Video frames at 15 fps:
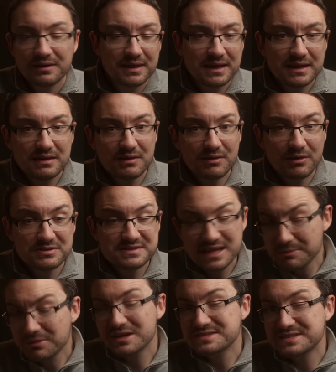The
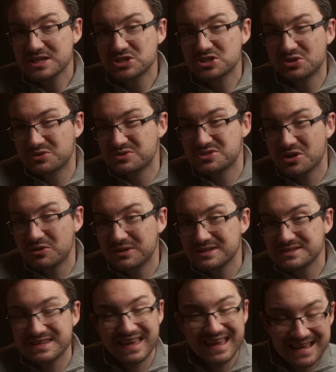stabilization on
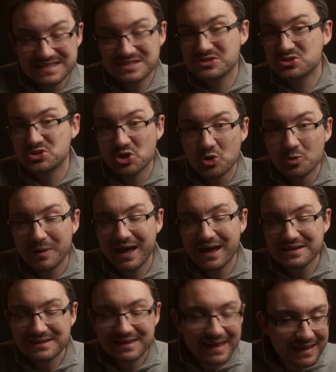Sony's isn't too bad.